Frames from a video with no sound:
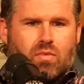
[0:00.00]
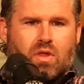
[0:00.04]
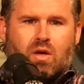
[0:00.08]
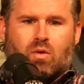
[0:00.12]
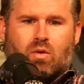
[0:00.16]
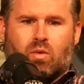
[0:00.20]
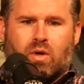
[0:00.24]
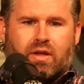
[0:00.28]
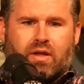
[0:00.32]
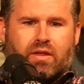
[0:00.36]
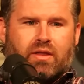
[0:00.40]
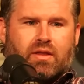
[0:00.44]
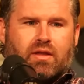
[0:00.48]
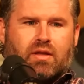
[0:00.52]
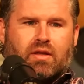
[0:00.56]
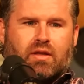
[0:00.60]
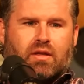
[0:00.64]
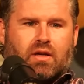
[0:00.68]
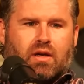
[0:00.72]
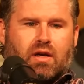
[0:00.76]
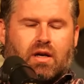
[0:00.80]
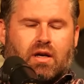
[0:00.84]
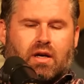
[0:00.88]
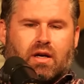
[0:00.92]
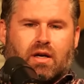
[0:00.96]
With
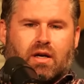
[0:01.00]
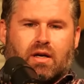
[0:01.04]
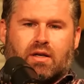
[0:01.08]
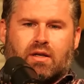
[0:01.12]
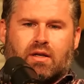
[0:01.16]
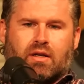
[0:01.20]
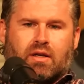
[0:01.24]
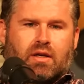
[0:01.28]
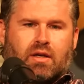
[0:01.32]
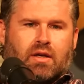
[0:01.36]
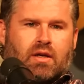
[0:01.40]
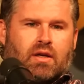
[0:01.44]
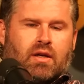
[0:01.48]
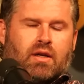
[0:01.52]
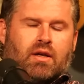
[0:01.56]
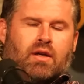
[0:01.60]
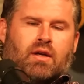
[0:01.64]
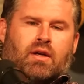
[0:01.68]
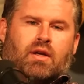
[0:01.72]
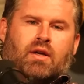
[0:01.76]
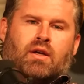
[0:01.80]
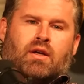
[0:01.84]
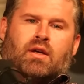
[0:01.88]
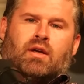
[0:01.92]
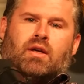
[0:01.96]

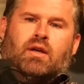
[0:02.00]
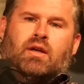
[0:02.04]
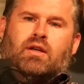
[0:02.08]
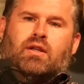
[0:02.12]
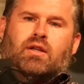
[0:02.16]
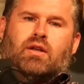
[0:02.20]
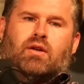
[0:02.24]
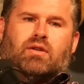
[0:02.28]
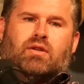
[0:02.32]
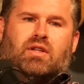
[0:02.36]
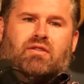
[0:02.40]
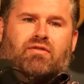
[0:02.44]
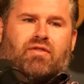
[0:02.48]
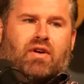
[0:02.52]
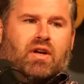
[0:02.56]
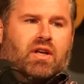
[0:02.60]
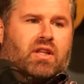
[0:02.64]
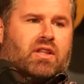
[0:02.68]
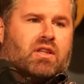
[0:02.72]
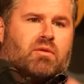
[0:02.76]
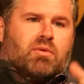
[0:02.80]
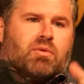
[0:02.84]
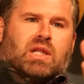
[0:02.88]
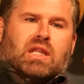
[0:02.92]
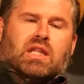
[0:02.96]
you know,
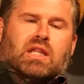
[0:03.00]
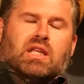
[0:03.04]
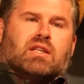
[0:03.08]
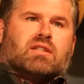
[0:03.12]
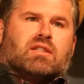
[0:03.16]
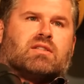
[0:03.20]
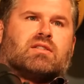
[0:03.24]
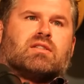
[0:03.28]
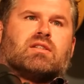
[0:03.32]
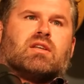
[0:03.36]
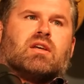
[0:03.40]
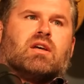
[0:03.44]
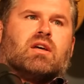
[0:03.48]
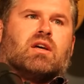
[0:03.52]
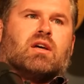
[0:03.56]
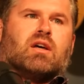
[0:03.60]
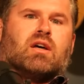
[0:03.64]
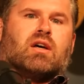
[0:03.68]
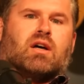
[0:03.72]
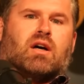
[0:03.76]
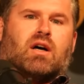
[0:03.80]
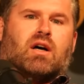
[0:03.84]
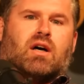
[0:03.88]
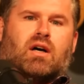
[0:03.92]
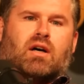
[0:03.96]
defunding the police,
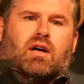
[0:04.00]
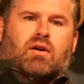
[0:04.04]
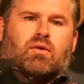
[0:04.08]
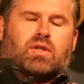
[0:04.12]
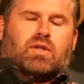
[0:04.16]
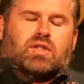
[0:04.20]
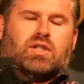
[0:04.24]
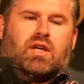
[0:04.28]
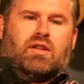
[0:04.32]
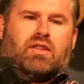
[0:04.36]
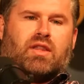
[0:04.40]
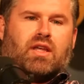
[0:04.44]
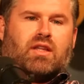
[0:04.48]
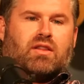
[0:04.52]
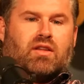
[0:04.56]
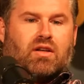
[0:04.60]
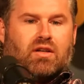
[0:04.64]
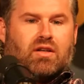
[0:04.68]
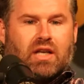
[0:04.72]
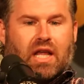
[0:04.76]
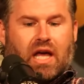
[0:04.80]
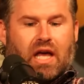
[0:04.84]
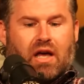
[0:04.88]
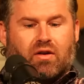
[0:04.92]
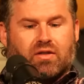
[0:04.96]
which I think they're
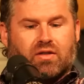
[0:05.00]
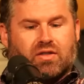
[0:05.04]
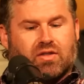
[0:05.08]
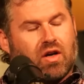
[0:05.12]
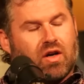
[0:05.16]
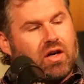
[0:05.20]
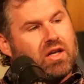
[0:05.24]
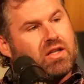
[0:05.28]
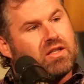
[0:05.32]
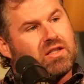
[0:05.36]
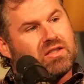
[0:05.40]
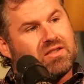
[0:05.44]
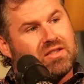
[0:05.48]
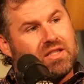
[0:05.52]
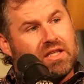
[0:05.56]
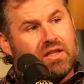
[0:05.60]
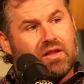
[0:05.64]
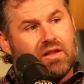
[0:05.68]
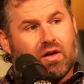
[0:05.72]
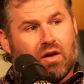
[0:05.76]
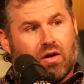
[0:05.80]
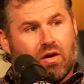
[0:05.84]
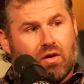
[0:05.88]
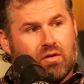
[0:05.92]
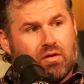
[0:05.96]
now starting to see,
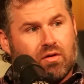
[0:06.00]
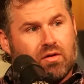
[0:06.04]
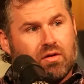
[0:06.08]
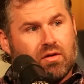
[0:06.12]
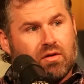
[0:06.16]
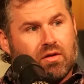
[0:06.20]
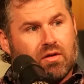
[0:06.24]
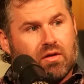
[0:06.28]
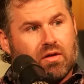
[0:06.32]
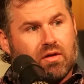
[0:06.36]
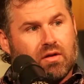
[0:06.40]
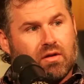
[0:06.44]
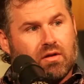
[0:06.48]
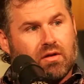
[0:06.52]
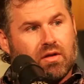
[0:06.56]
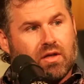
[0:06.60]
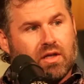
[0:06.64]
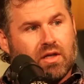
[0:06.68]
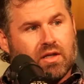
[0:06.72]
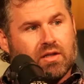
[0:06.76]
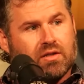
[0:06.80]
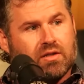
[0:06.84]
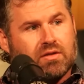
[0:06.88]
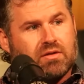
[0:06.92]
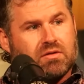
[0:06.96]
though,
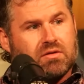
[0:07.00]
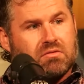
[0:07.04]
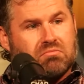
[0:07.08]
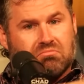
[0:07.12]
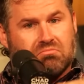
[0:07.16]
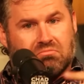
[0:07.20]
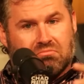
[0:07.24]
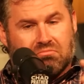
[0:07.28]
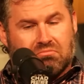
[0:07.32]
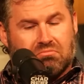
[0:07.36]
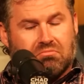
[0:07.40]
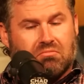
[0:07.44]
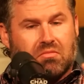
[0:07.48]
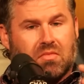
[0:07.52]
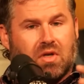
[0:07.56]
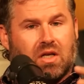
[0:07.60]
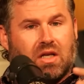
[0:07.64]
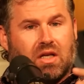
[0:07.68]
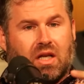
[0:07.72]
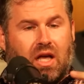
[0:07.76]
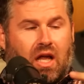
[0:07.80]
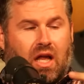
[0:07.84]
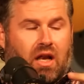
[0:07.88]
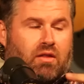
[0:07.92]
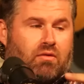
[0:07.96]
is
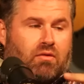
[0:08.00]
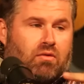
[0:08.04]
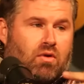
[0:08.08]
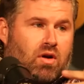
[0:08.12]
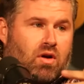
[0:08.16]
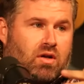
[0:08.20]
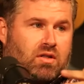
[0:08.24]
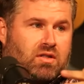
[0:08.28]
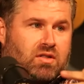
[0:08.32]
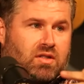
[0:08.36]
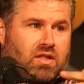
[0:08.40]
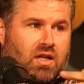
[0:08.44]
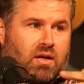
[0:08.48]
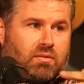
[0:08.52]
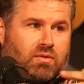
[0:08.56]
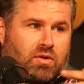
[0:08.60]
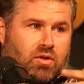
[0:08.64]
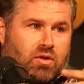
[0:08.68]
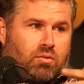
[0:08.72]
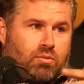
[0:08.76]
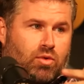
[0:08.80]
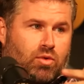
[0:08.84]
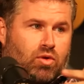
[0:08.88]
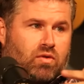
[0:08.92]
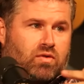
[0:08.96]
kind of the wrong step, you
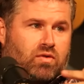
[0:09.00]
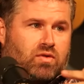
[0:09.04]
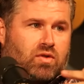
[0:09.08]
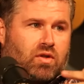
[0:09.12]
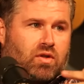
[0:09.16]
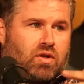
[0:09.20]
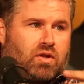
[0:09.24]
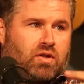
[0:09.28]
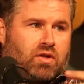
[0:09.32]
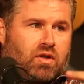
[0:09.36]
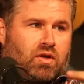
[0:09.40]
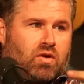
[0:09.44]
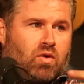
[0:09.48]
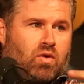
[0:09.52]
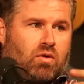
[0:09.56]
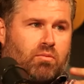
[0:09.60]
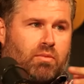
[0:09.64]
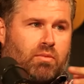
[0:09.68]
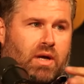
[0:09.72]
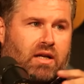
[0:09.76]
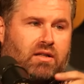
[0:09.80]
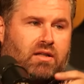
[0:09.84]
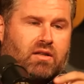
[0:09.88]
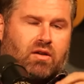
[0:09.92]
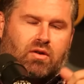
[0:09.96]
know, move. So they're going
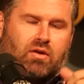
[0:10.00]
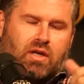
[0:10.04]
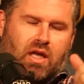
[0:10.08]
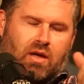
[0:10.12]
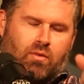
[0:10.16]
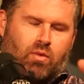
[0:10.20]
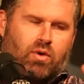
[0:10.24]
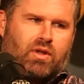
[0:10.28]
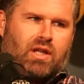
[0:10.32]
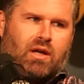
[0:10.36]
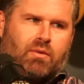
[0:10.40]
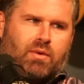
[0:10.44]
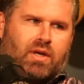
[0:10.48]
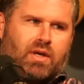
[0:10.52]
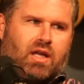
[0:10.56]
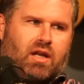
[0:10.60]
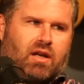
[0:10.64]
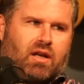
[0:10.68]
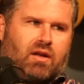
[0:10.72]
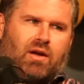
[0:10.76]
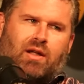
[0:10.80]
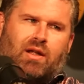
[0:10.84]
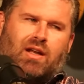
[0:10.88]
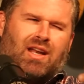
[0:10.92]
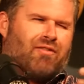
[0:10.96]
back to, okay, well, now we got
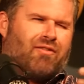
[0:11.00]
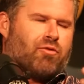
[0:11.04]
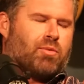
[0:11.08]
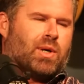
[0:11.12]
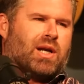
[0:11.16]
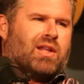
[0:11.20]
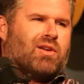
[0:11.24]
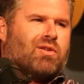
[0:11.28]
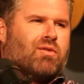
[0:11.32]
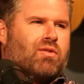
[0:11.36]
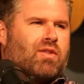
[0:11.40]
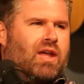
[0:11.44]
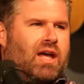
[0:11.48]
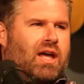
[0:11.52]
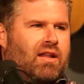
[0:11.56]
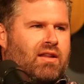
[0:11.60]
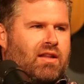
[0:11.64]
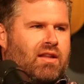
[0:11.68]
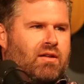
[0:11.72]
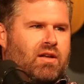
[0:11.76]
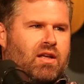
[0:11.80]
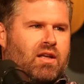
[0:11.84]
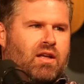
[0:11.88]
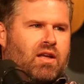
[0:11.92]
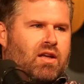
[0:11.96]
to, and everybody knew that,
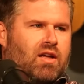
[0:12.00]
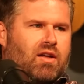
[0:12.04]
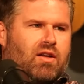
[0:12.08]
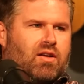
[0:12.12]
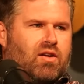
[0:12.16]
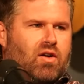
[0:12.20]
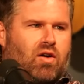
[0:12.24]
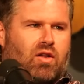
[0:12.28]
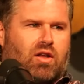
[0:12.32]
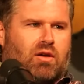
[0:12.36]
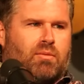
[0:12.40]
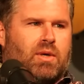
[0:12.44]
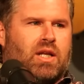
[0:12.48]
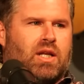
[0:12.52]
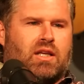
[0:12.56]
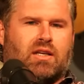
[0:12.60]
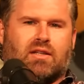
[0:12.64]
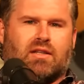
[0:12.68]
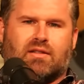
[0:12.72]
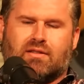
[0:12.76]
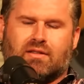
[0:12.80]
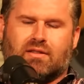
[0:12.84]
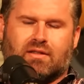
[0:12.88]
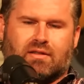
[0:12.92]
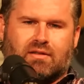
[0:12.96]
they calling them
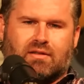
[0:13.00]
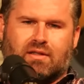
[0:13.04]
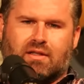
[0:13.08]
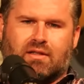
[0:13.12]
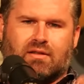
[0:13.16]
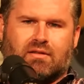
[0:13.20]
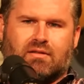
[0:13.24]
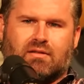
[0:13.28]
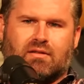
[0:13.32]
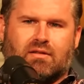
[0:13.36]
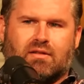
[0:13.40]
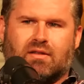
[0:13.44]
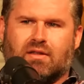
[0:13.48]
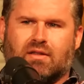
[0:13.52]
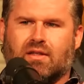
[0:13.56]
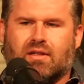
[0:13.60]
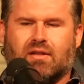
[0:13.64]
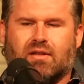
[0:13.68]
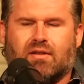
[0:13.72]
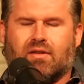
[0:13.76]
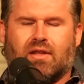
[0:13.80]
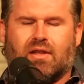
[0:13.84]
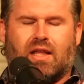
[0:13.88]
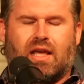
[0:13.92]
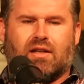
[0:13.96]
idiots, and
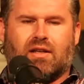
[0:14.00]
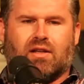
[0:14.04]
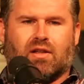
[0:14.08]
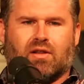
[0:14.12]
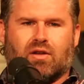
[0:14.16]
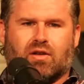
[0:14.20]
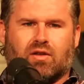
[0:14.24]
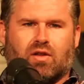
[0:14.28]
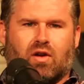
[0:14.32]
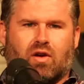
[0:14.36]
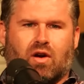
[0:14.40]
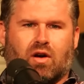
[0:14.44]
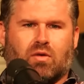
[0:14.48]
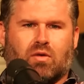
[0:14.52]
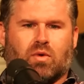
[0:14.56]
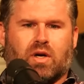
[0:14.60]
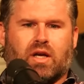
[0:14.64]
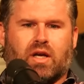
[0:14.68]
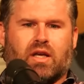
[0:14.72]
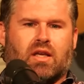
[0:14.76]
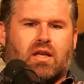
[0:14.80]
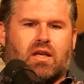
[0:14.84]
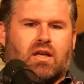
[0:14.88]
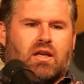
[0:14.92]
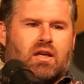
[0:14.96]
they had to learn the hard
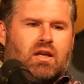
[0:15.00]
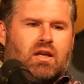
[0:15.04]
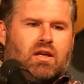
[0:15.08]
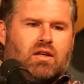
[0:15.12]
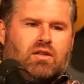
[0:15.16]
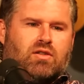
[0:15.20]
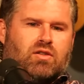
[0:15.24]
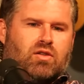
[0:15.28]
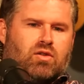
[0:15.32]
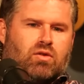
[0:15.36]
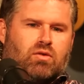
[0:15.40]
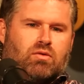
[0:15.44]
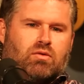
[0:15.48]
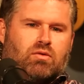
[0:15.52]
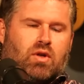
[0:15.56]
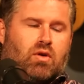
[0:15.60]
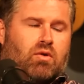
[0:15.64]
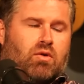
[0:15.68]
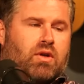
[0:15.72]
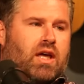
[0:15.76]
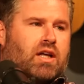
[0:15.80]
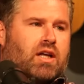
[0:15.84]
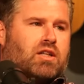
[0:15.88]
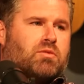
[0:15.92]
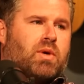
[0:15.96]
way to no
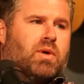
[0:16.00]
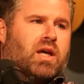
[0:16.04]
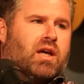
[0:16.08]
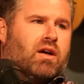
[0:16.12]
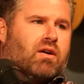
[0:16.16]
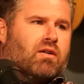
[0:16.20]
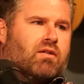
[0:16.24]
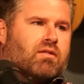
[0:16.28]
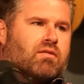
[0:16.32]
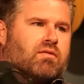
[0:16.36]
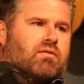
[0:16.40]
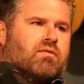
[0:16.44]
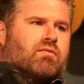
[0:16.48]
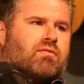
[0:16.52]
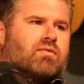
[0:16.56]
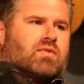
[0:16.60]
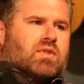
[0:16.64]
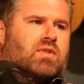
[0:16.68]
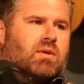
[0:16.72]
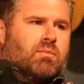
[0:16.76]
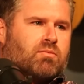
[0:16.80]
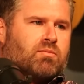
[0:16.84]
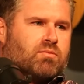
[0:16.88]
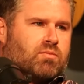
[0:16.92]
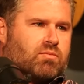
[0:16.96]
cash bail.
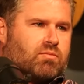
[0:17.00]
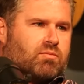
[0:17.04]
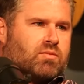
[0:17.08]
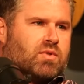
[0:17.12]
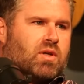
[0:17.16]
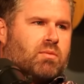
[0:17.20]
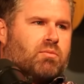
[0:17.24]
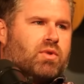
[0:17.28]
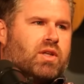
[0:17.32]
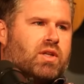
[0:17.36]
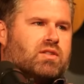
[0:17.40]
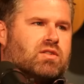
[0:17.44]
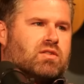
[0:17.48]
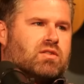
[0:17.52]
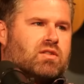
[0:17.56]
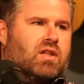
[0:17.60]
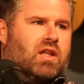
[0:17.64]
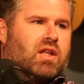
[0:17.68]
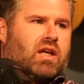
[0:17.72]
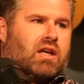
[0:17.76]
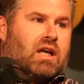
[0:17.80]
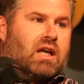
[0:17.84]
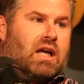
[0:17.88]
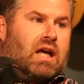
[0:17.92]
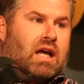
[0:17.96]
Some places are
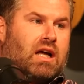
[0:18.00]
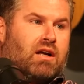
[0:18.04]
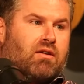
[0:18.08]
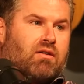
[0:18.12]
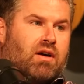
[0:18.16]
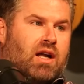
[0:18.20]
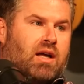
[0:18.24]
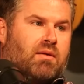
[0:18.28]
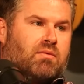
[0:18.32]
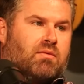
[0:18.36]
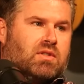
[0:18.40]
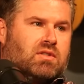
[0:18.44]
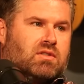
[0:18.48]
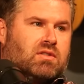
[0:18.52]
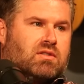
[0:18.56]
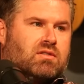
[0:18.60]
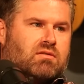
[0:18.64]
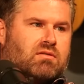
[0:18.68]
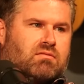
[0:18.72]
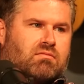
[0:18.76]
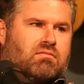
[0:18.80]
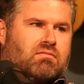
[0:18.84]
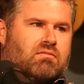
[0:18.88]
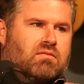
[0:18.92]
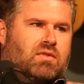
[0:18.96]
like, ah, crap, this
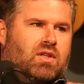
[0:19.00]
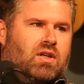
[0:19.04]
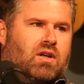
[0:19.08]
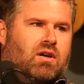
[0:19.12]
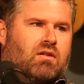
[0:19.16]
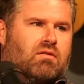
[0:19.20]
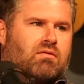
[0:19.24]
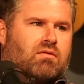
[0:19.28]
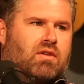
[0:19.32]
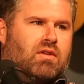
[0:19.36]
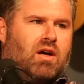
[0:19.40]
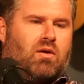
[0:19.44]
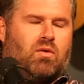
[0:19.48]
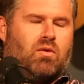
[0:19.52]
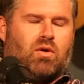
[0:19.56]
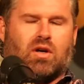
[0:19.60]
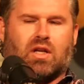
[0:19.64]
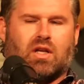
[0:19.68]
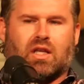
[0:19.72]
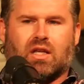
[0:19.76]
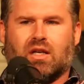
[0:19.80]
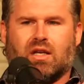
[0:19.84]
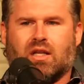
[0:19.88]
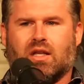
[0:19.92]
is, you know, not working.